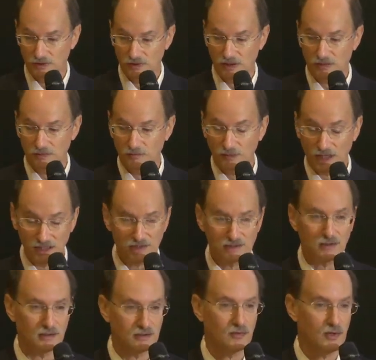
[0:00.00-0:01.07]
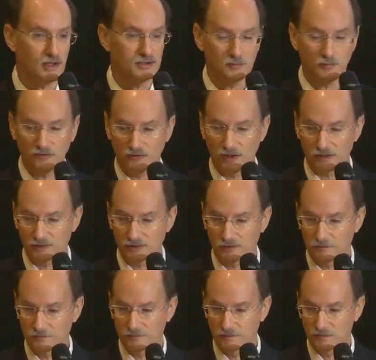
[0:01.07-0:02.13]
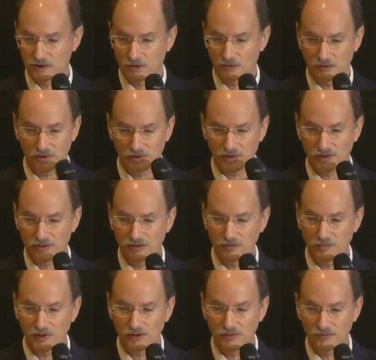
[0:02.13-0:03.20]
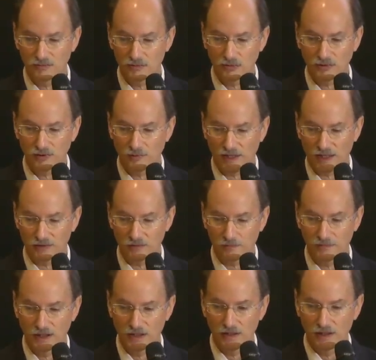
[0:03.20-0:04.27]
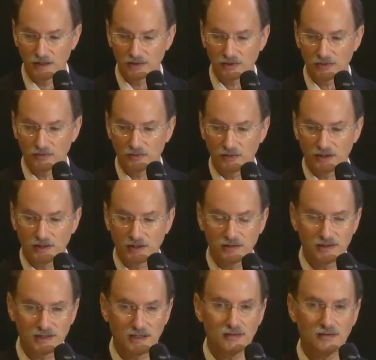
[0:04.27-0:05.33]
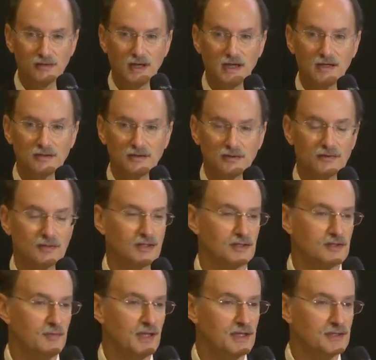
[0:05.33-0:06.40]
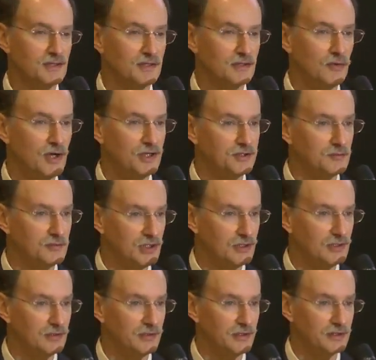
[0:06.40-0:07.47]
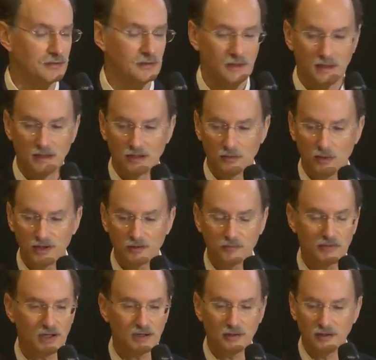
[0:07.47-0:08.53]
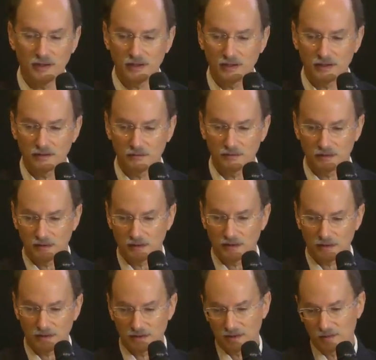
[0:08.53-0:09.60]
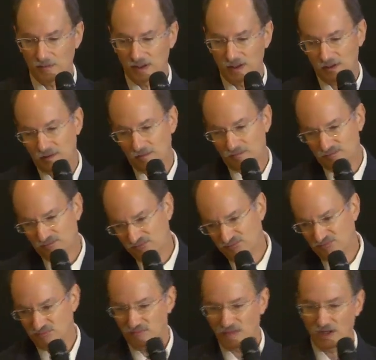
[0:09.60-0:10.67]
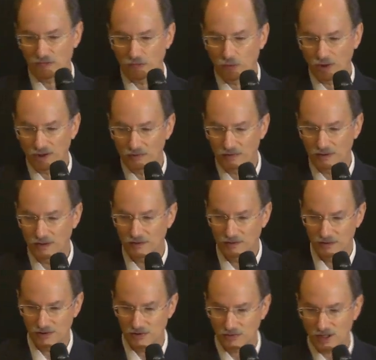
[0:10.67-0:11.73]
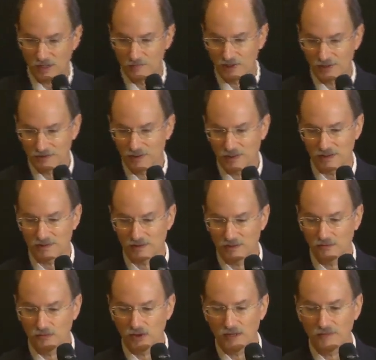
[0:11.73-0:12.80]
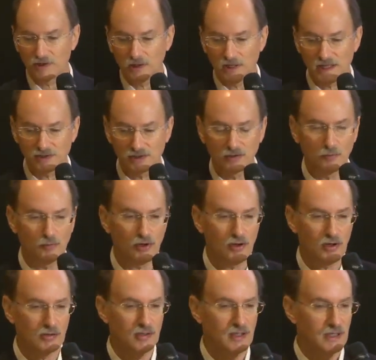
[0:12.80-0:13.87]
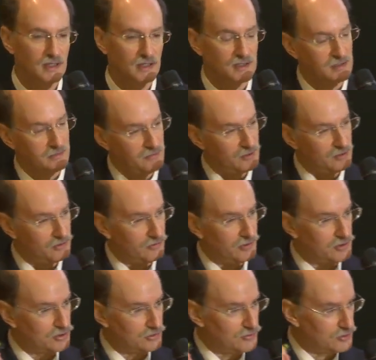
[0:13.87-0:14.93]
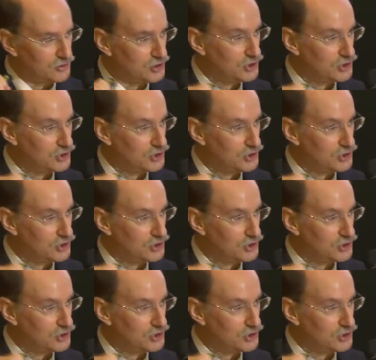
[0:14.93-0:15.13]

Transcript: and based on quantum events. So considered to be truly random. So a Zener diode is based on quantum tunneling. Quantum tunneling uh, can be metaphorically described like this. So if you have a classical ball and you get a, a certain